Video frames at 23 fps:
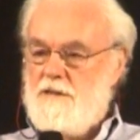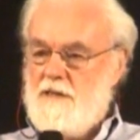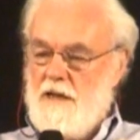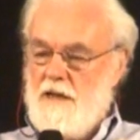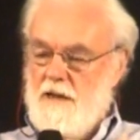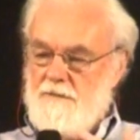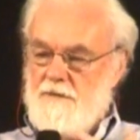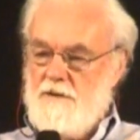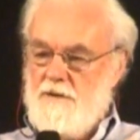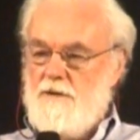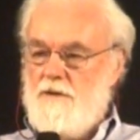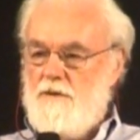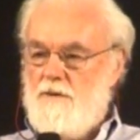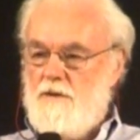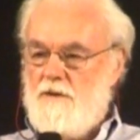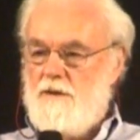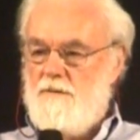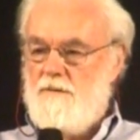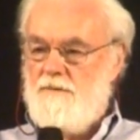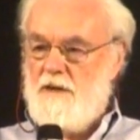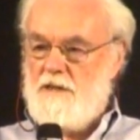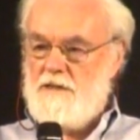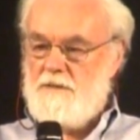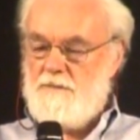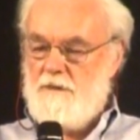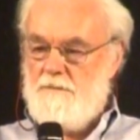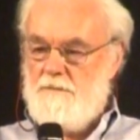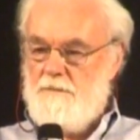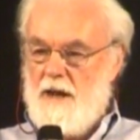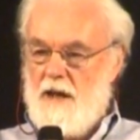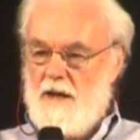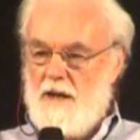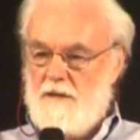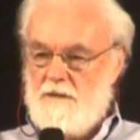to save the New York
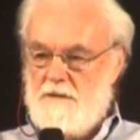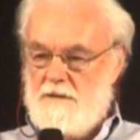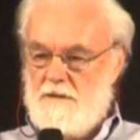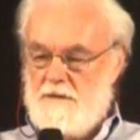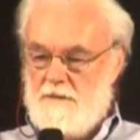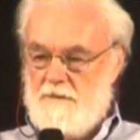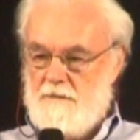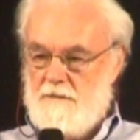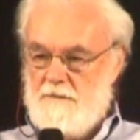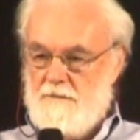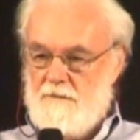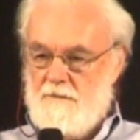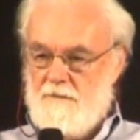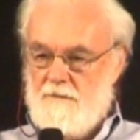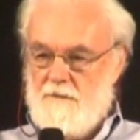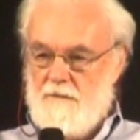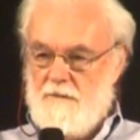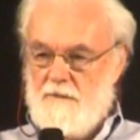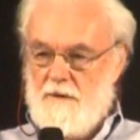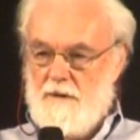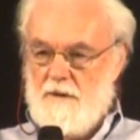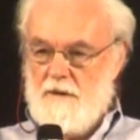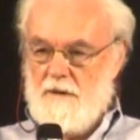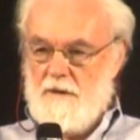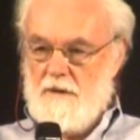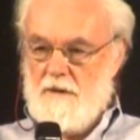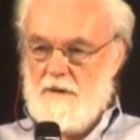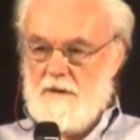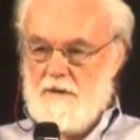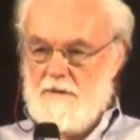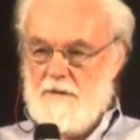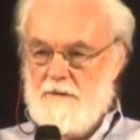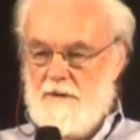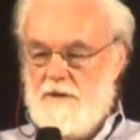investment banks,
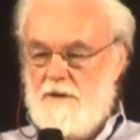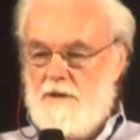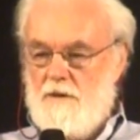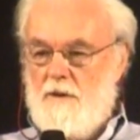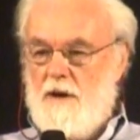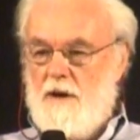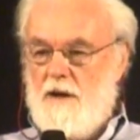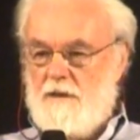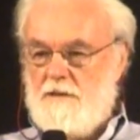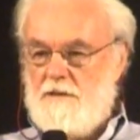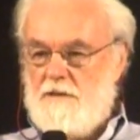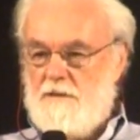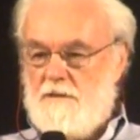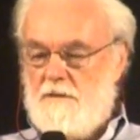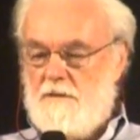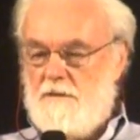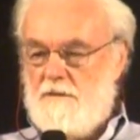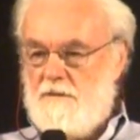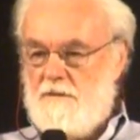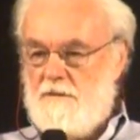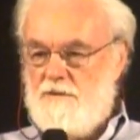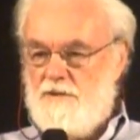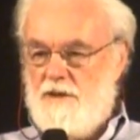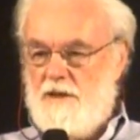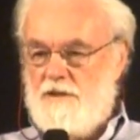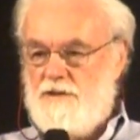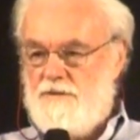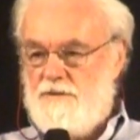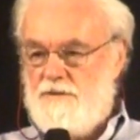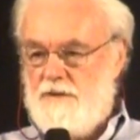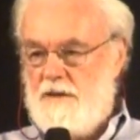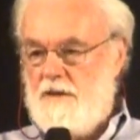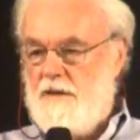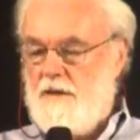the US
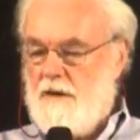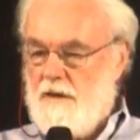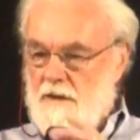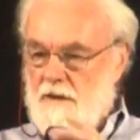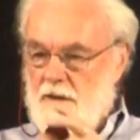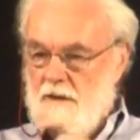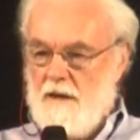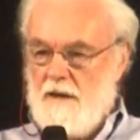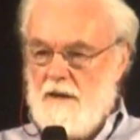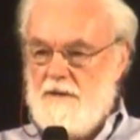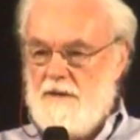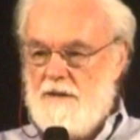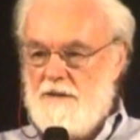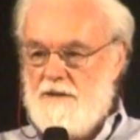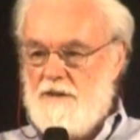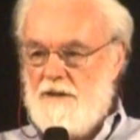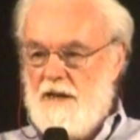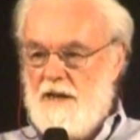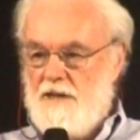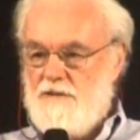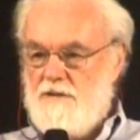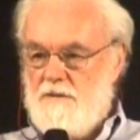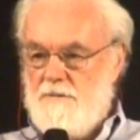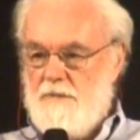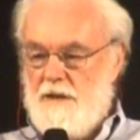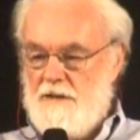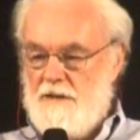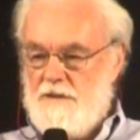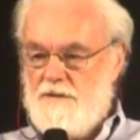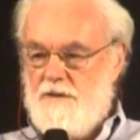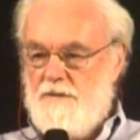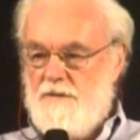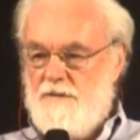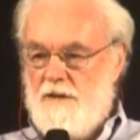Treasury and the International
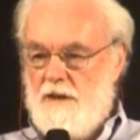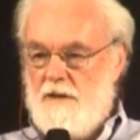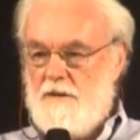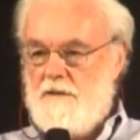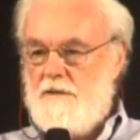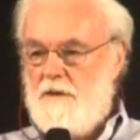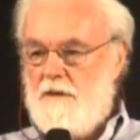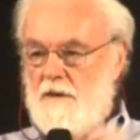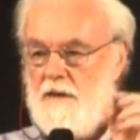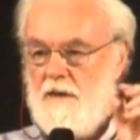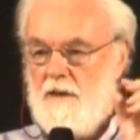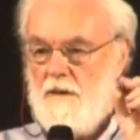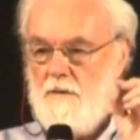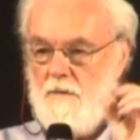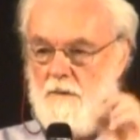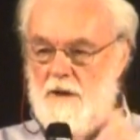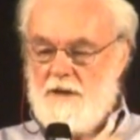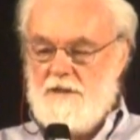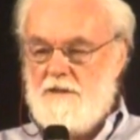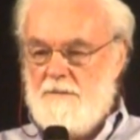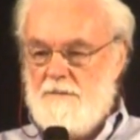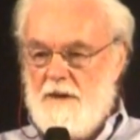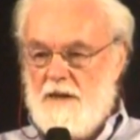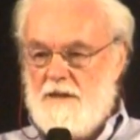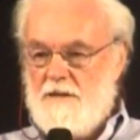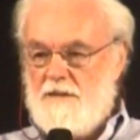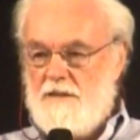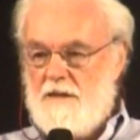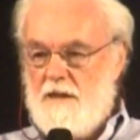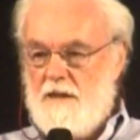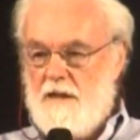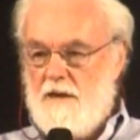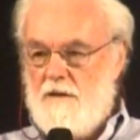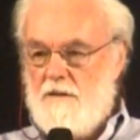Monetary Fund went to
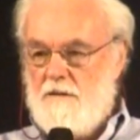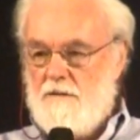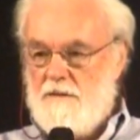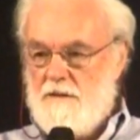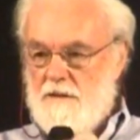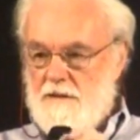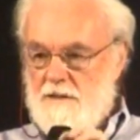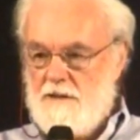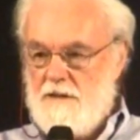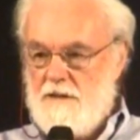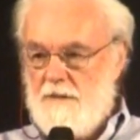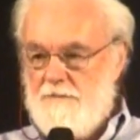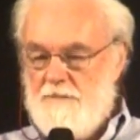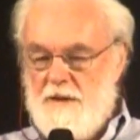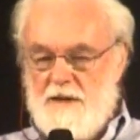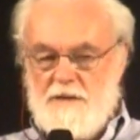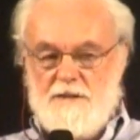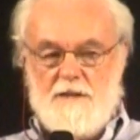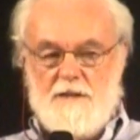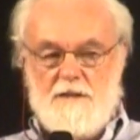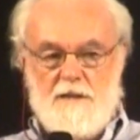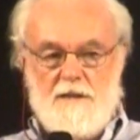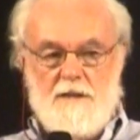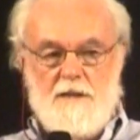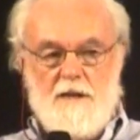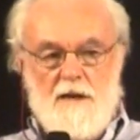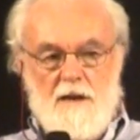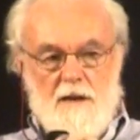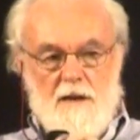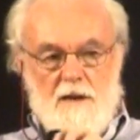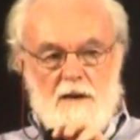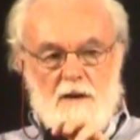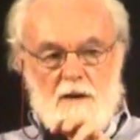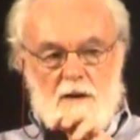Mexico and said
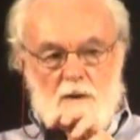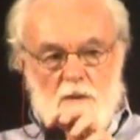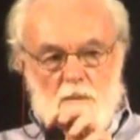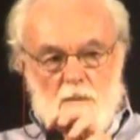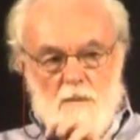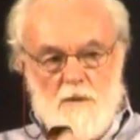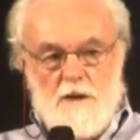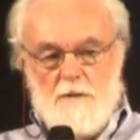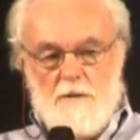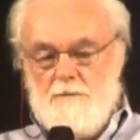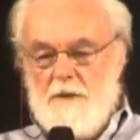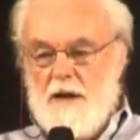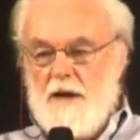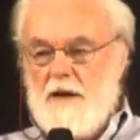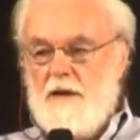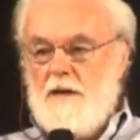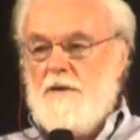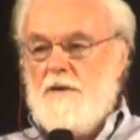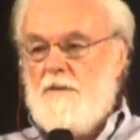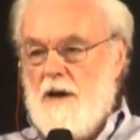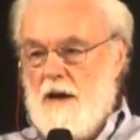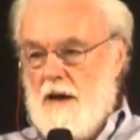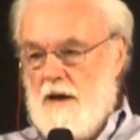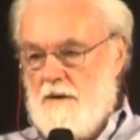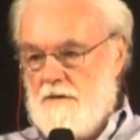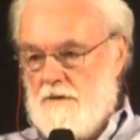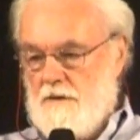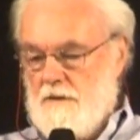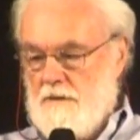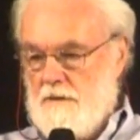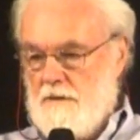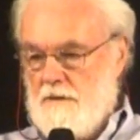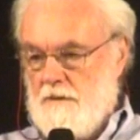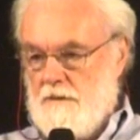basically, we'll bail you
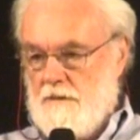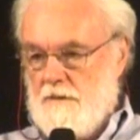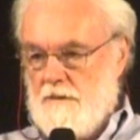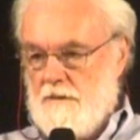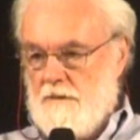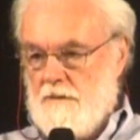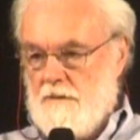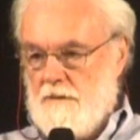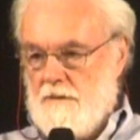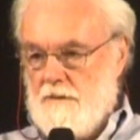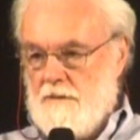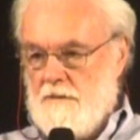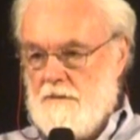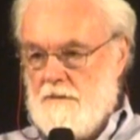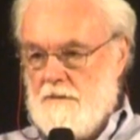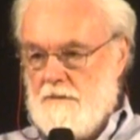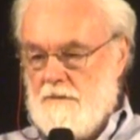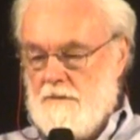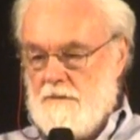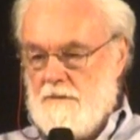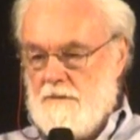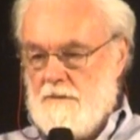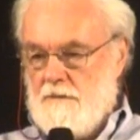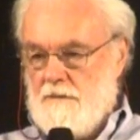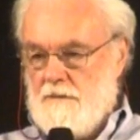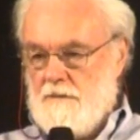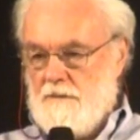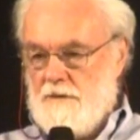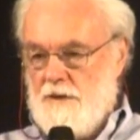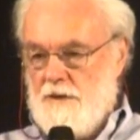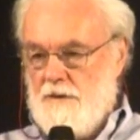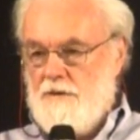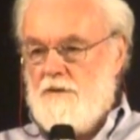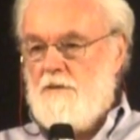out
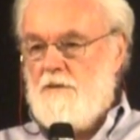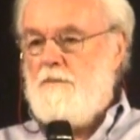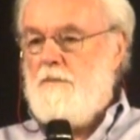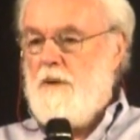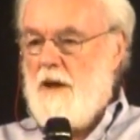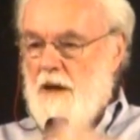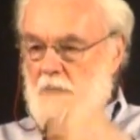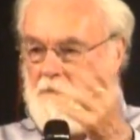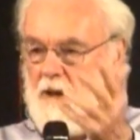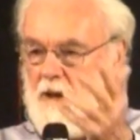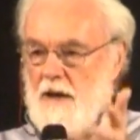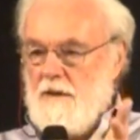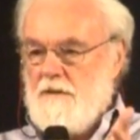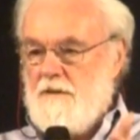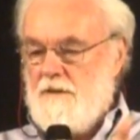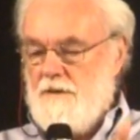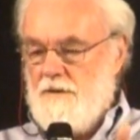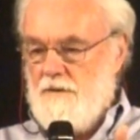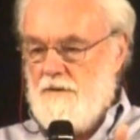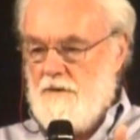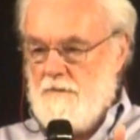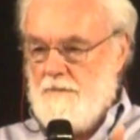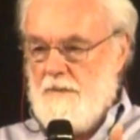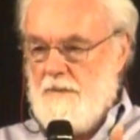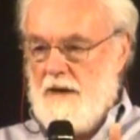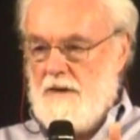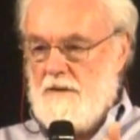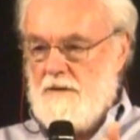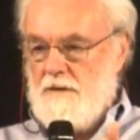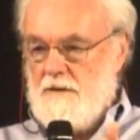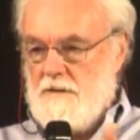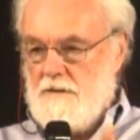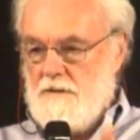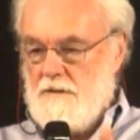so you can pay back the New York
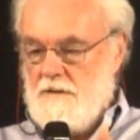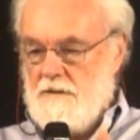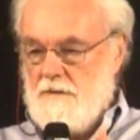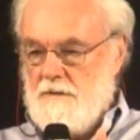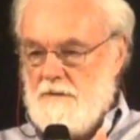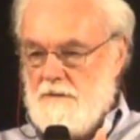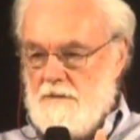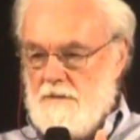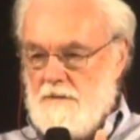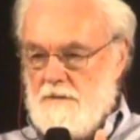bankers.